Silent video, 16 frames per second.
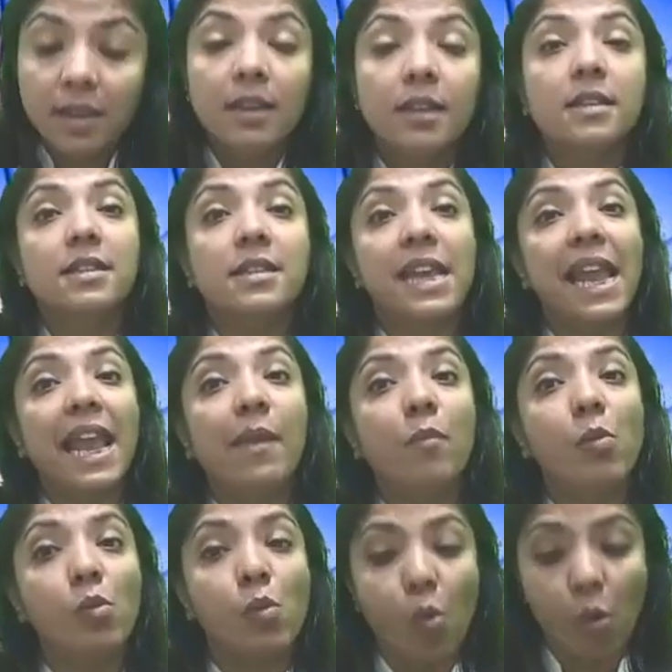
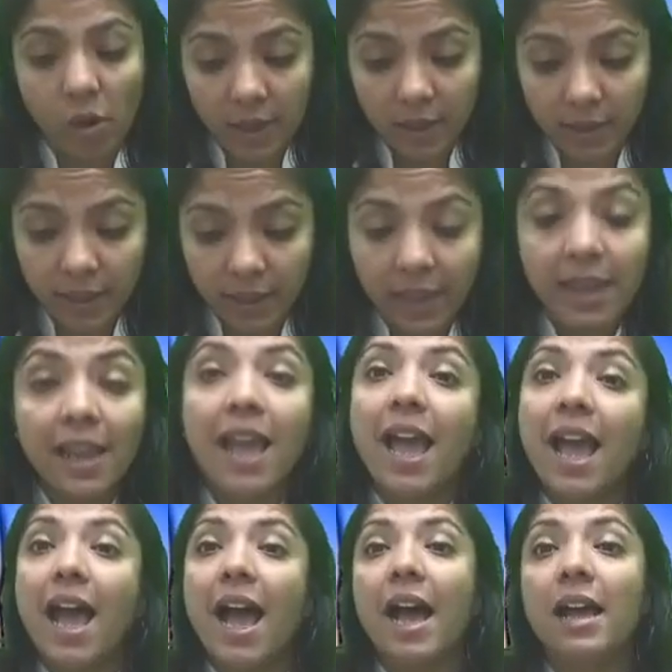same quality
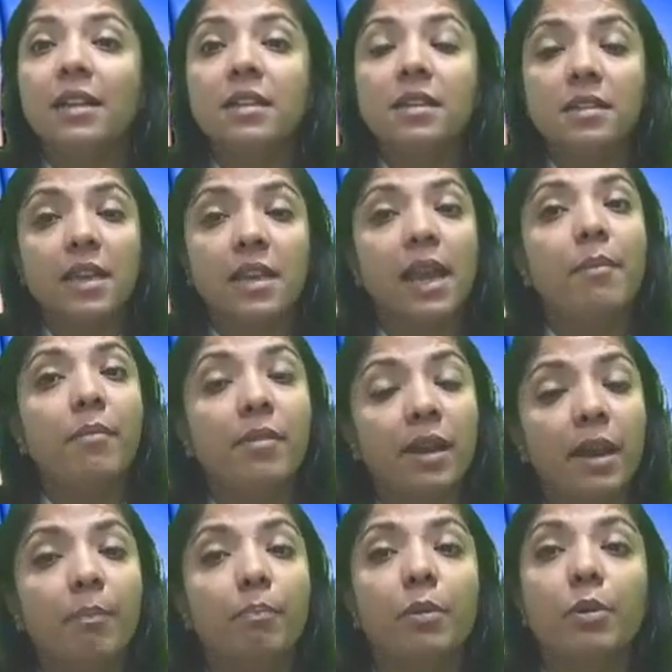and same
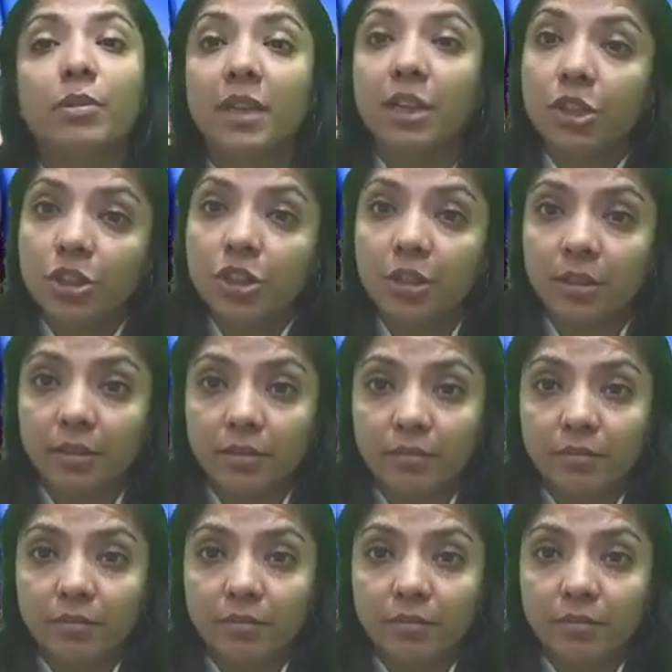reputation.